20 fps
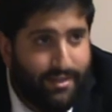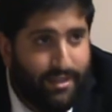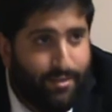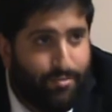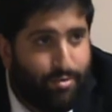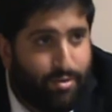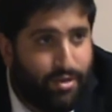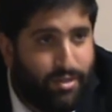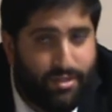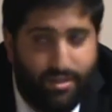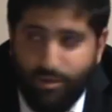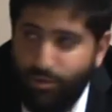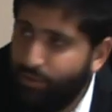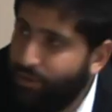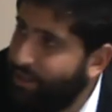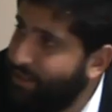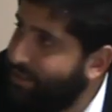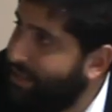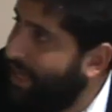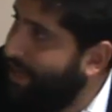a person who
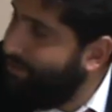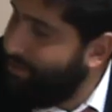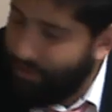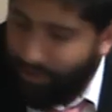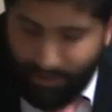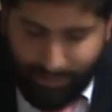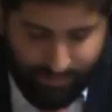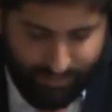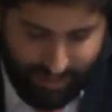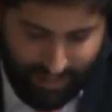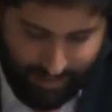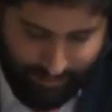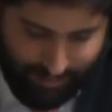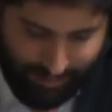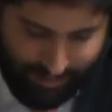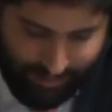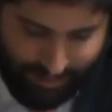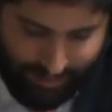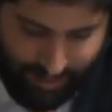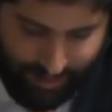doesn't have a lot of time in
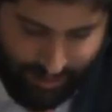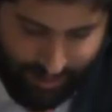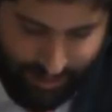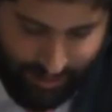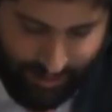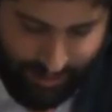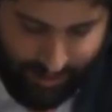his day,